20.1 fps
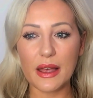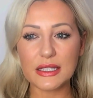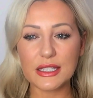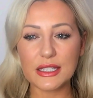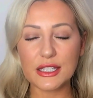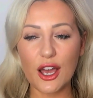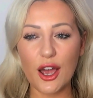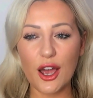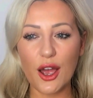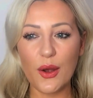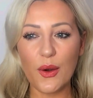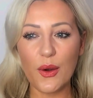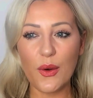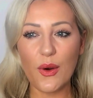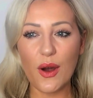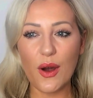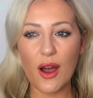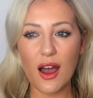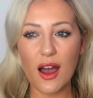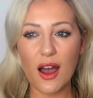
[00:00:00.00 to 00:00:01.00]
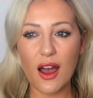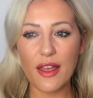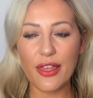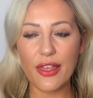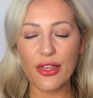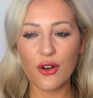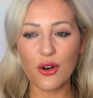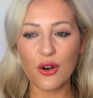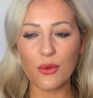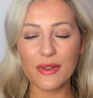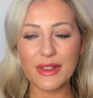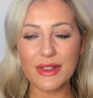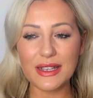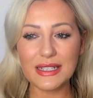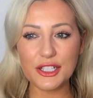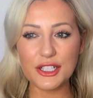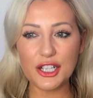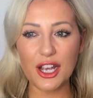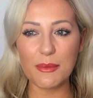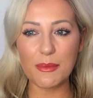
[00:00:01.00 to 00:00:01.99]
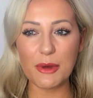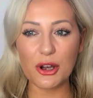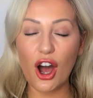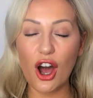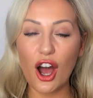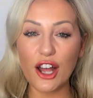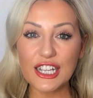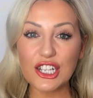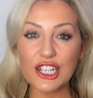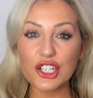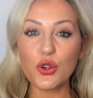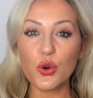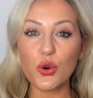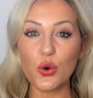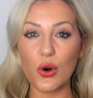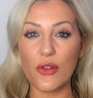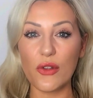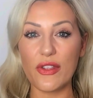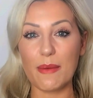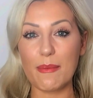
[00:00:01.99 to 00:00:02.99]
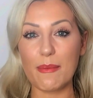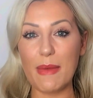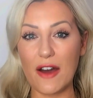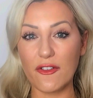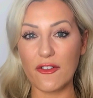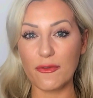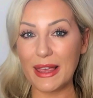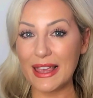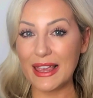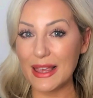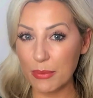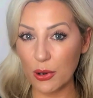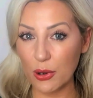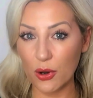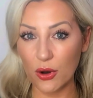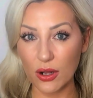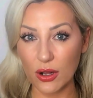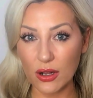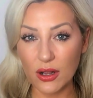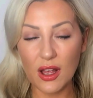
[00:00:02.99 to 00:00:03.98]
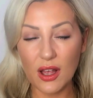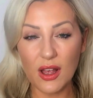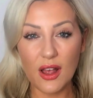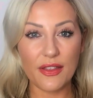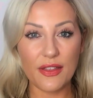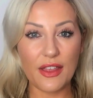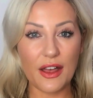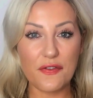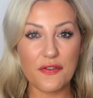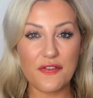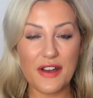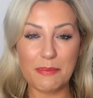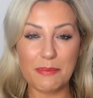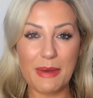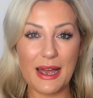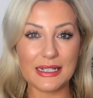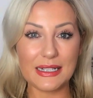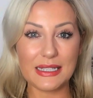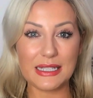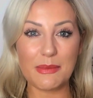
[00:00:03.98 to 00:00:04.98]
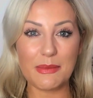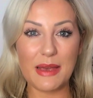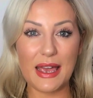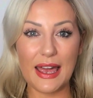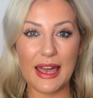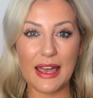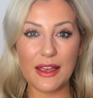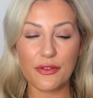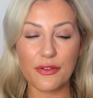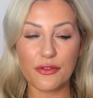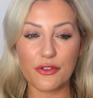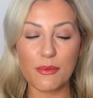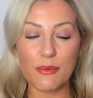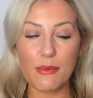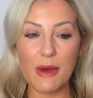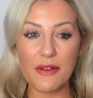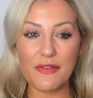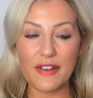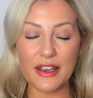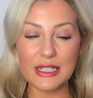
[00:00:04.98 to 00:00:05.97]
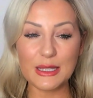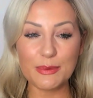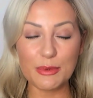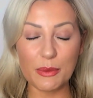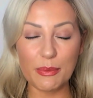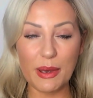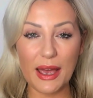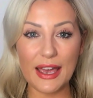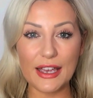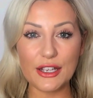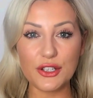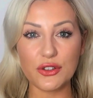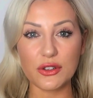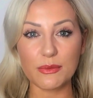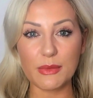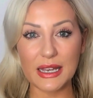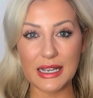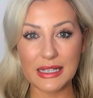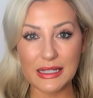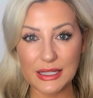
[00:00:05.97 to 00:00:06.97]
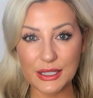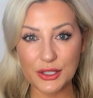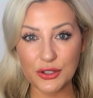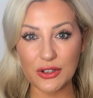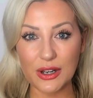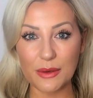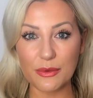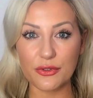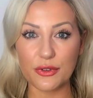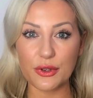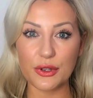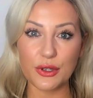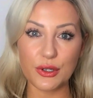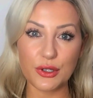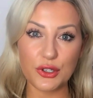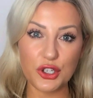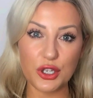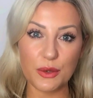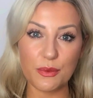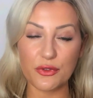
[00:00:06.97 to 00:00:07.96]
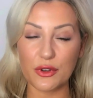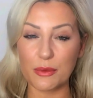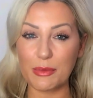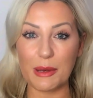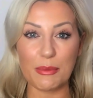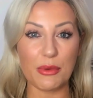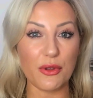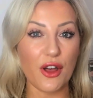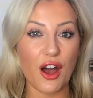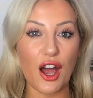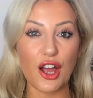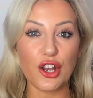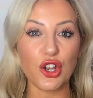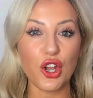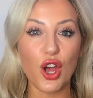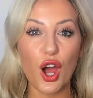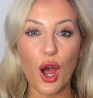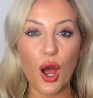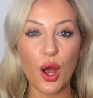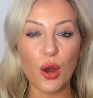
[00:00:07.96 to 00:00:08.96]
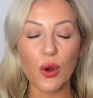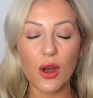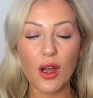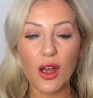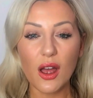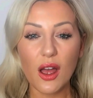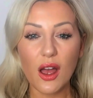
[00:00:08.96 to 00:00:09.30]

So I thought, well, this time I can't ignore the amount of people that have fed back to me through my Facebook page, through my Instagram, through YouTube, through people that I know.